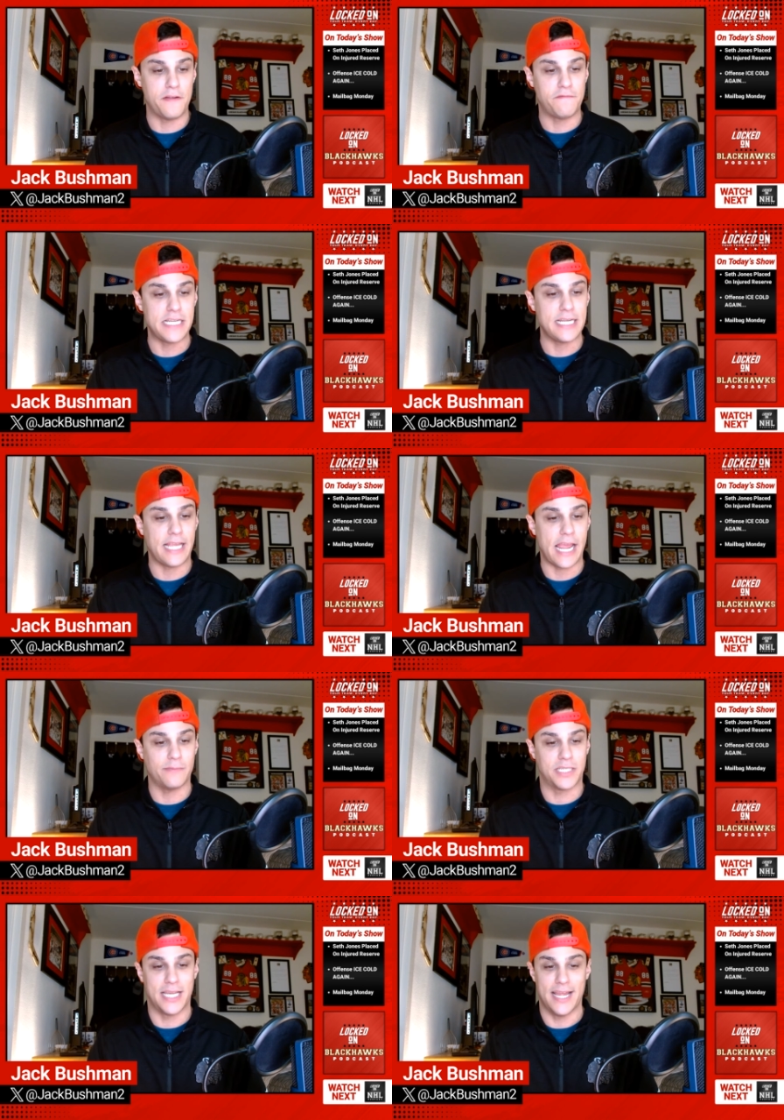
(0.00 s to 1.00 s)
15
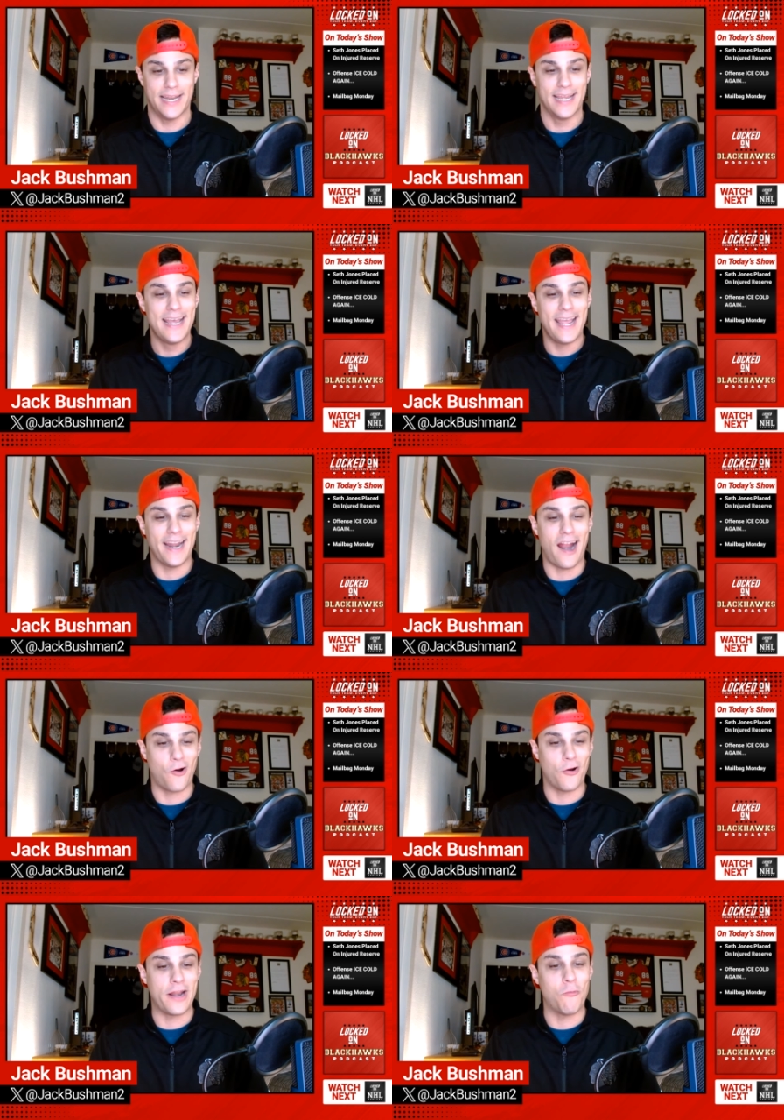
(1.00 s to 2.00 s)
games in, and I
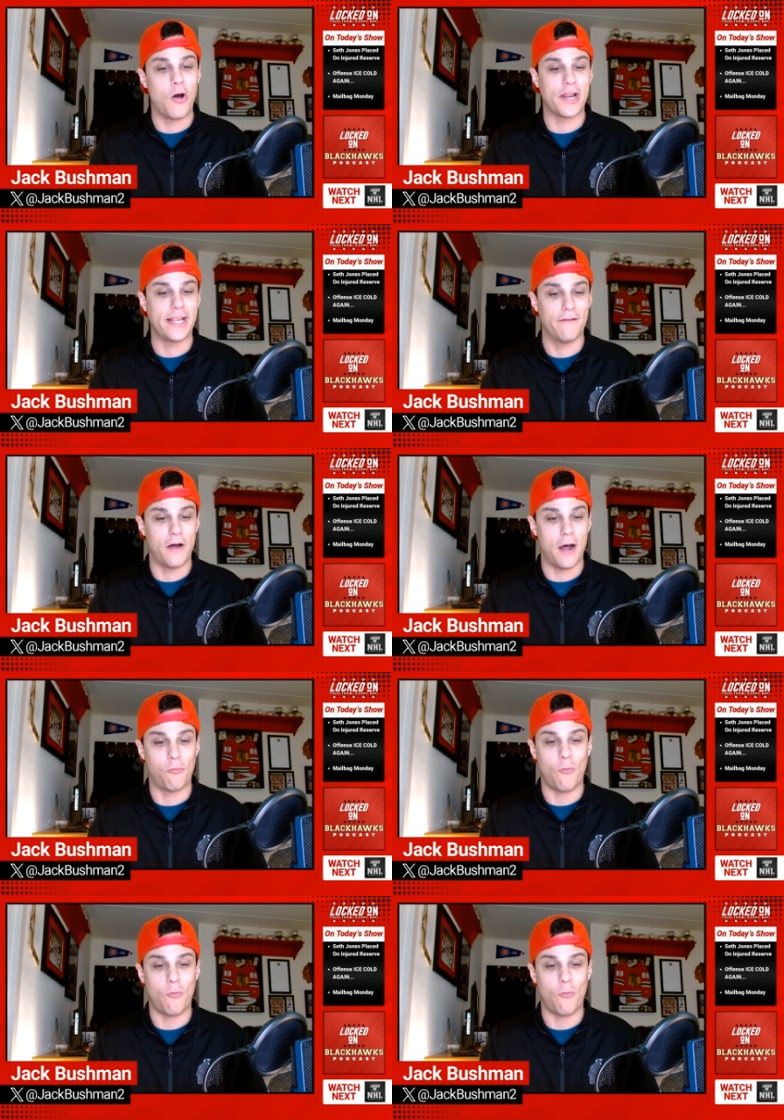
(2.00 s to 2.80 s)
already want to give up.